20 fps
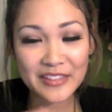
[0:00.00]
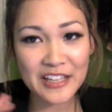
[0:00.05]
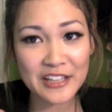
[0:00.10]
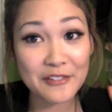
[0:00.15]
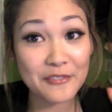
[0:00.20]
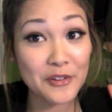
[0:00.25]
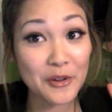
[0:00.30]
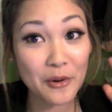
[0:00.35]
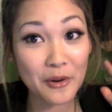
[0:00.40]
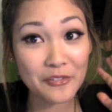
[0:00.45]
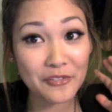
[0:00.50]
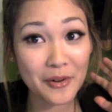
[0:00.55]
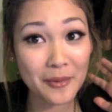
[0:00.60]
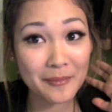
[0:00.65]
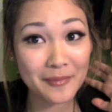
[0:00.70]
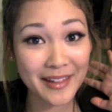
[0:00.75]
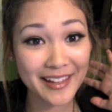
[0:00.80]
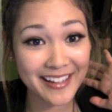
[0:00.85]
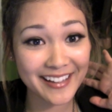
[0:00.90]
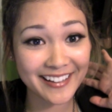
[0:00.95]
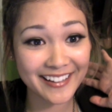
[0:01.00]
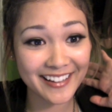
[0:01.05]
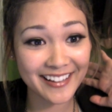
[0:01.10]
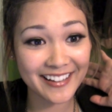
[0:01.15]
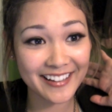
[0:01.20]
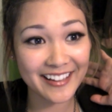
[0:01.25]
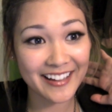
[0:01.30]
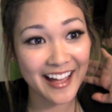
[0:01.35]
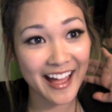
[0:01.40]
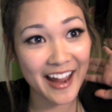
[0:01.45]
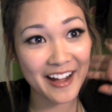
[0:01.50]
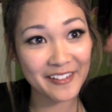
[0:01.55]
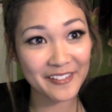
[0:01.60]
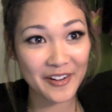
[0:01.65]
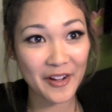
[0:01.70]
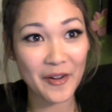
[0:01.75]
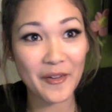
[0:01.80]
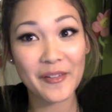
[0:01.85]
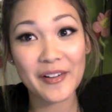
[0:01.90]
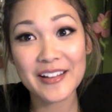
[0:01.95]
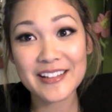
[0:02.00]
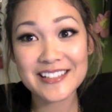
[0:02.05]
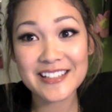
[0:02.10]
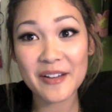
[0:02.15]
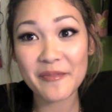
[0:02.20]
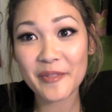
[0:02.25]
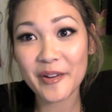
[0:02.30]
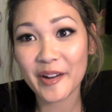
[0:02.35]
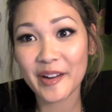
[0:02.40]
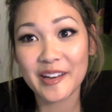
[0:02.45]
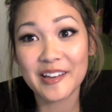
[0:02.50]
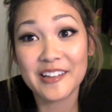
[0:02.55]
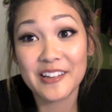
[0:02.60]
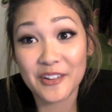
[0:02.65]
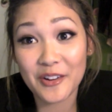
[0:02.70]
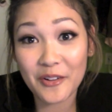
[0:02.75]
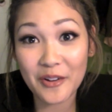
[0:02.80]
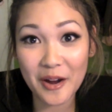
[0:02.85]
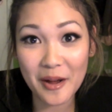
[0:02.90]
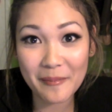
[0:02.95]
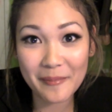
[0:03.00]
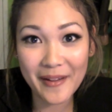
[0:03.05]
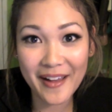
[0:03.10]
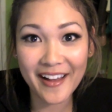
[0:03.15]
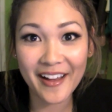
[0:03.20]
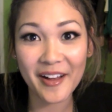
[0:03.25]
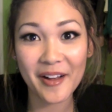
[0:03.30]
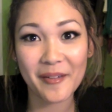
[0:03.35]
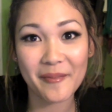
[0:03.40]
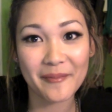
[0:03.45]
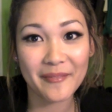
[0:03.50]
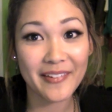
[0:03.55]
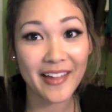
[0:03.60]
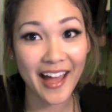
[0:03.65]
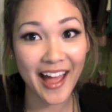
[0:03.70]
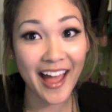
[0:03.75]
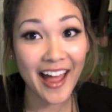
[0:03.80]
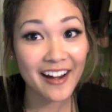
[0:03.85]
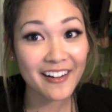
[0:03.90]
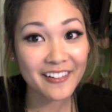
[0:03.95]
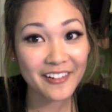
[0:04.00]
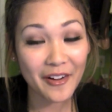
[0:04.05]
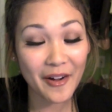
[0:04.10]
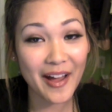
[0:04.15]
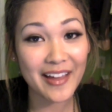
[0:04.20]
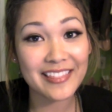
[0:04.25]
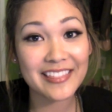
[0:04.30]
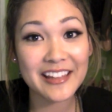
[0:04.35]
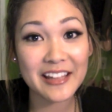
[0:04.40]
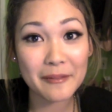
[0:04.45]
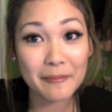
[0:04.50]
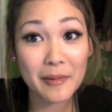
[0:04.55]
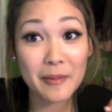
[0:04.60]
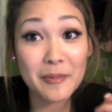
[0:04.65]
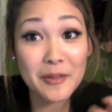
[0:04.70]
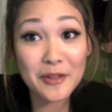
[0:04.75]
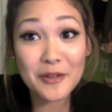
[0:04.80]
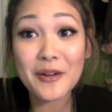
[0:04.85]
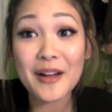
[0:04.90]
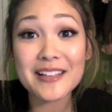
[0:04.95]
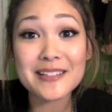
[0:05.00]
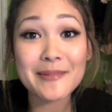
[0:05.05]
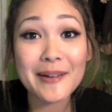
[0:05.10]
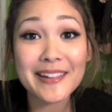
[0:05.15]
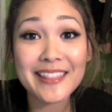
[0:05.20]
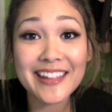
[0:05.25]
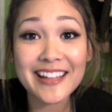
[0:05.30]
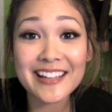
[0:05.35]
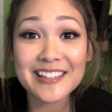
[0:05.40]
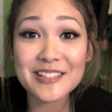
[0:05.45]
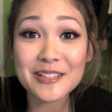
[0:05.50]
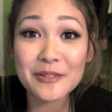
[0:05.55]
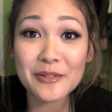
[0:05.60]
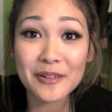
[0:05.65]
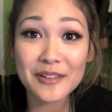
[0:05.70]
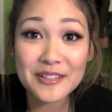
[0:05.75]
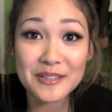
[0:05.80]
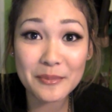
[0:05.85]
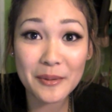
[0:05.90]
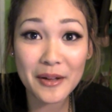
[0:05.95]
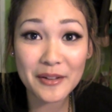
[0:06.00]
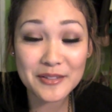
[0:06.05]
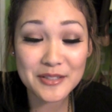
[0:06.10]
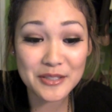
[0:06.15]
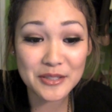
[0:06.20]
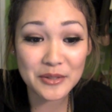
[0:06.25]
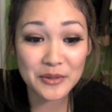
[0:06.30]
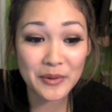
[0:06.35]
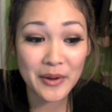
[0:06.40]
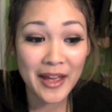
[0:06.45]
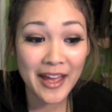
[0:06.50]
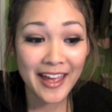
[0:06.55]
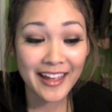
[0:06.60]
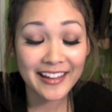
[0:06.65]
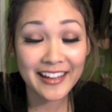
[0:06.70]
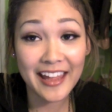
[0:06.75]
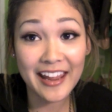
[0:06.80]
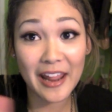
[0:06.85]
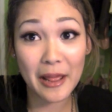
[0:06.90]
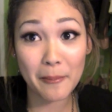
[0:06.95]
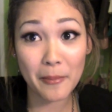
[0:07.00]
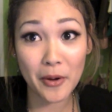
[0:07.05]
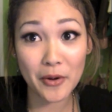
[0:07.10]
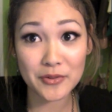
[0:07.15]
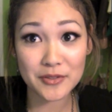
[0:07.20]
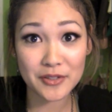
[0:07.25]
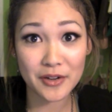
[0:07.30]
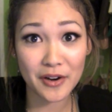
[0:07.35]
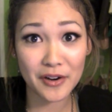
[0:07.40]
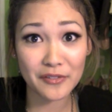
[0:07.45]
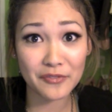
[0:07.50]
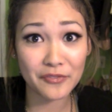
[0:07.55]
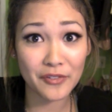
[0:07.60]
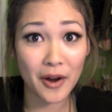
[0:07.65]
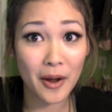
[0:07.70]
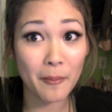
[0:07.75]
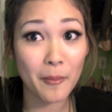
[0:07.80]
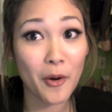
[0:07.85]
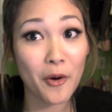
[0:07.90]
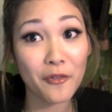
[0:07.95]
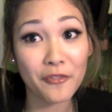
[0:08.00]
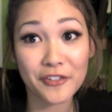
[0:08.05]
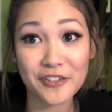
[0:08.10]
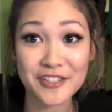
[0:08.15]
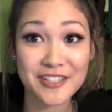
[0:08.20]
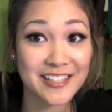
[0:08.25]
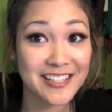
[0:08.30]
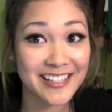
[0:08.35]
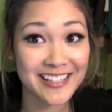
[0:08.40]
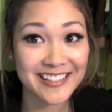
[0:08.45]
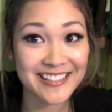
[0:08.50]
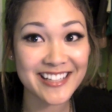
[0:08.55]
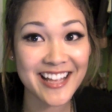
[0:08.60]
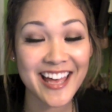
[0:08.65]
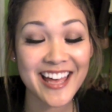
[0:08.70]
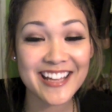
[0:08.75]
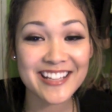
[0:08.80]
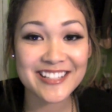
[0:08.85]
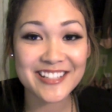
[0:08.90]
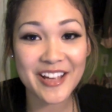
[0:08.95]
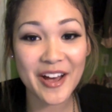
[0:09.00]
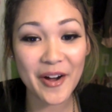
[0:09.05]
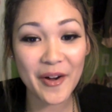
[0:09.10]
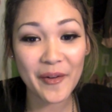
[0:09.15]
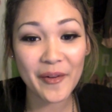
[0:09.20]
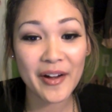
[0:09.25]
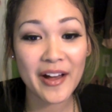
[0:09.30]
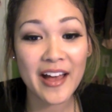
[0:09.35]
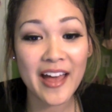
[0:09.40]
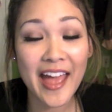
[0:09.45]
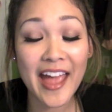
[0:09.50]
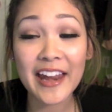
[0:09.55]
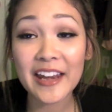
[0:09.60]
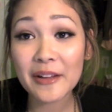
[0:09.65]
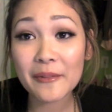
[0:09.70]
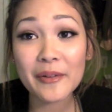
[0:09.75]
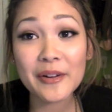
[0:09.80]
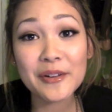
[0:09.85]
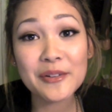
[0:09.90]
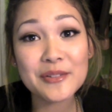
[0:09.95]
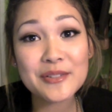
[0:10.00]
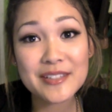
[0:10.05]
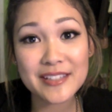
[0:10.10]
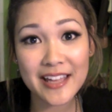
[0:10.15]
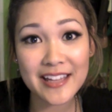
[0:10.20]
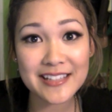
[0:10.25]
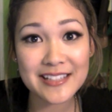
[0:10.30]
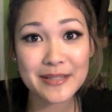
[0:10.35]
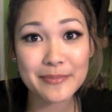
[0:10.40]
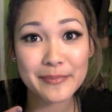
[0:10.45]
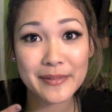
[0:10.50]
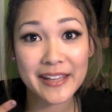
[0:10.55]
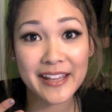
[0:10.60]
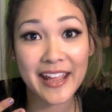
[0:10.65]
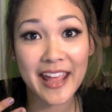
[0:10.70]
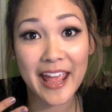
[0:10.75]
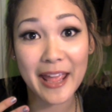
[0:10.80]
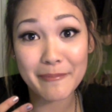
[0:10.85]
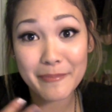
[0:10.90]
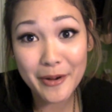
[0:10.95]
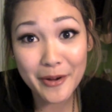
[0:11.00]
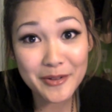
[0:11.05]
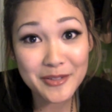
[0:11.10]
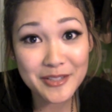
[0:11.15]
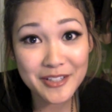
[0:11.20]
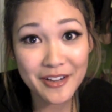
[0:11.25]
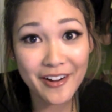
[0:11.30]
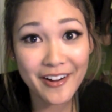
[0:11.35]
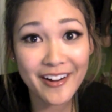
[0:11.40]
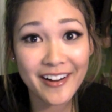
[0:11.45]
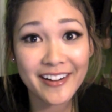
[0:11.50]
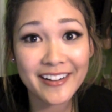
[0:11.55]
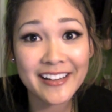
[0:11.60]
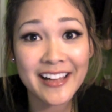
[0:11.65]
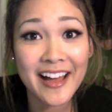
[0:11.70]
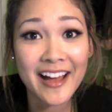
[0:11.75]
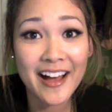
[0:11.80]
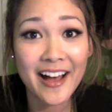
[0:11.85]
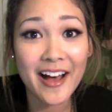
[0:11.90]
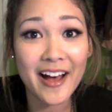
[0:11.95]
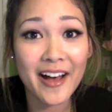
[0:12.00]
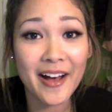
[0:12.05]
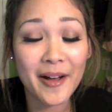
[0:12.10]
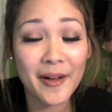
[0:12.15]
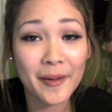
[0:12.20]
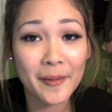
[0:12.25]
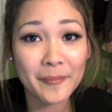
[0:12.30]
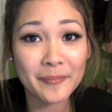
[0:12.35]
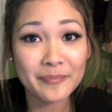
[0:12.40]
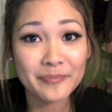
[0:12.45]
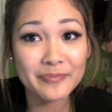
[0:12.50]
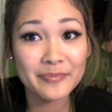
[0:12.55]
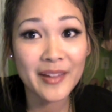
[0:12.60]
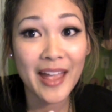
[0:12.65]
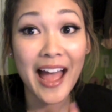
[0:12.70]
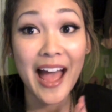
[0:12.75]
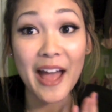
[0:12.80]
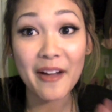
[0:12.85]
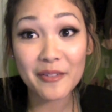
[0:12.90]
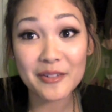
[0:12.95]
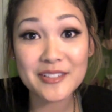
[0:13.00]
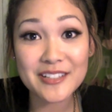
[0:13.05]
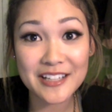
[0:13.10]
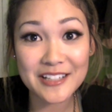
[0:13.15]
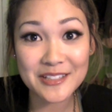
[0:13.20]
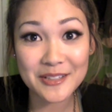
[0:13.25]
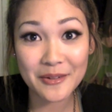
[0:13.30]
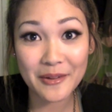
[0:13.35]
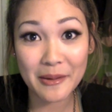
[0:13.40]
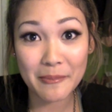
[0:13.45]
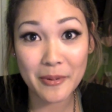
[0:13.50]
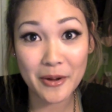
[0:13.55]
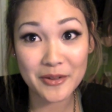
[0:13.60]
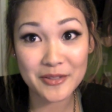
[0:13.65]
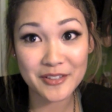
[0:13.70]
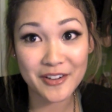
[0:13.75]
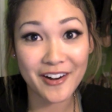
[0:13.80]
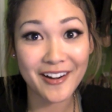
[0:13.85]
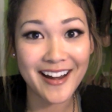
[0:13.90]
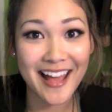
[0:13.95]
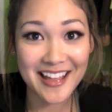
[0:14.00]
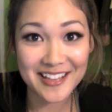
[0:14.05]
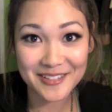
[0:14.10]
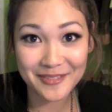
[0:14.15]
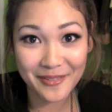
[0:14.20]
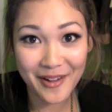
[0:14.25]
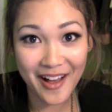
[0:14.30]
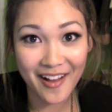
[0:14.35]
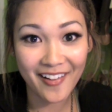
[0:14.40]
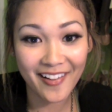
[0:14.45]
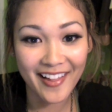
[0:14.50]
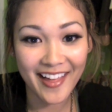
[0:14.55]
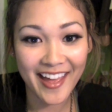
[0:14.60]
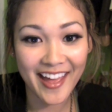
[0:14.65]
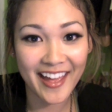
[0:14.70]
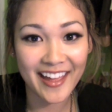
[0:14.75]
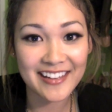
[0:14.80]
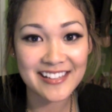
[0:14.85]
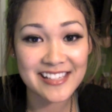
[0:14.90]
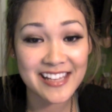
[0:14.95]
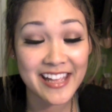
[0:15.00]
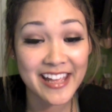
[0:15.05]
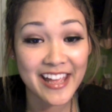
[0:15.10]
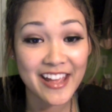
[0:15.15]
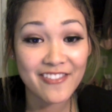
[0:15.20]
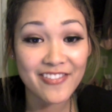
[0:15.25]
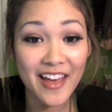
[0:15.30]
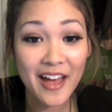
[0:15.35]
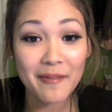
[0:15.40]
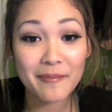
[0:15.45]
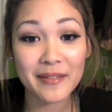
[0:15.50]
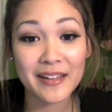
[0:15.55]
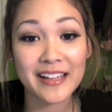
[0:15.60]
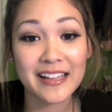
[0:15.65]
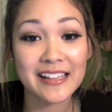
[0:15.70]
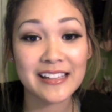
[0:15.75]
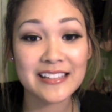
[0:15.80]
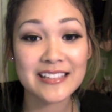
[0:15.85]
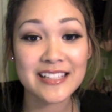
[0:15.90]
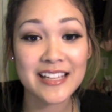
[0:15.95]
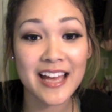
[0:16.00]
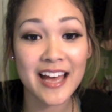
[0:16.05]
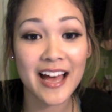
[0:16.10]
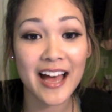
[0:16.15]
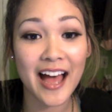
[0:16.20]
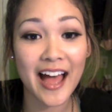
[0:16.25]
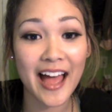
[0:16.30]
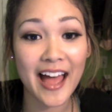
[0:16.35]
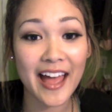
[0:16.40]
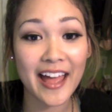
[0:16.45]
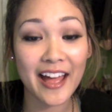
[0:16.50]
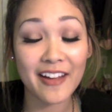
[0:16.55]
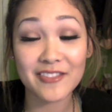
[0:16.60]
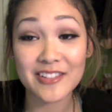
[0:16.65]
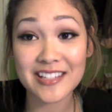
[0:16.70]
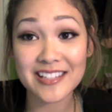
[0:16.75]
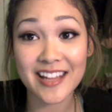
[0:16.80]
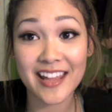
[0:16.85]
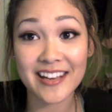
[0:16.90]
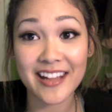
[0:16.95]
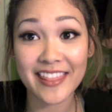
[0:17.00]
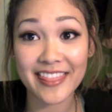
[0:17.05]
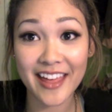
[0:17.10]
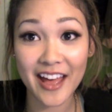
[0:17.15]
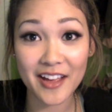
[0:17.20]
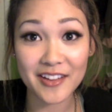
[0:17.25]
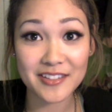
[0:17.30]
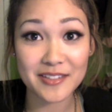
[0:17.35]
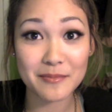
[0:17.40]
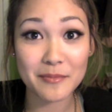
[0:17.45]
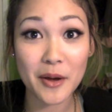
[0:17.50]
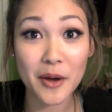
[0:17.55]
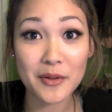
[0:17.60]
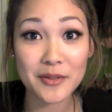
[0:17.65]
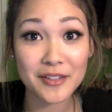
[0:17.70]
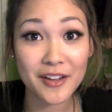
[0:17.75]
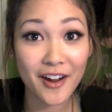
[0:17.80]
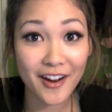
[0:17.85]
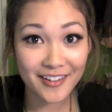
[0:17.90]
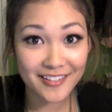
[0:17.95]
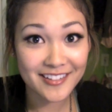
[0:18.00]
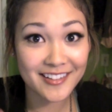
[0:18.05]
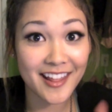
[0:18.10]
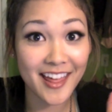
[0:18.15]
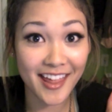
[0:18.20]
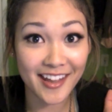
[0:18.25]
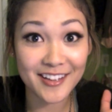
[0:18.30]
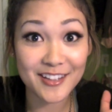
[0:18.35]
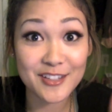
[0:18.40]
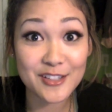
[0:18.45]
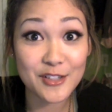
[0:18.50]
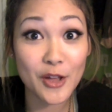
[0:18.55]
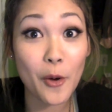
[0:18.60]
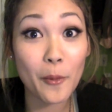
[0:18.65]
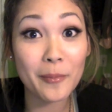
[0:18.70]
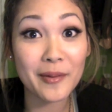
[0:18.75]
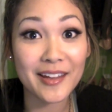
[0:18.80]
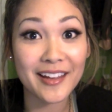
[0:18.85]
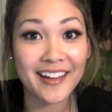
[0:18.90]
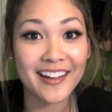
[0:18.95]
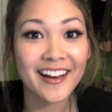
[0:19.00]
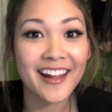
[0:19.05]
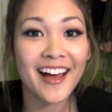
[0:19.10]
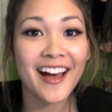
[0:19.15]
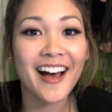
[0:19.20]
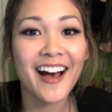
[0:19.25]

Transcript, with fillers: if you are from, like, I don't know, somewhere in Europe, um, I don't know, I think maybe you guys might think it's cool as well to get a postcard from overseas. So anyone who sends me a postcard, um, I will send you a postcard as well. And if that means I have to send a thousand postcards, then so be it.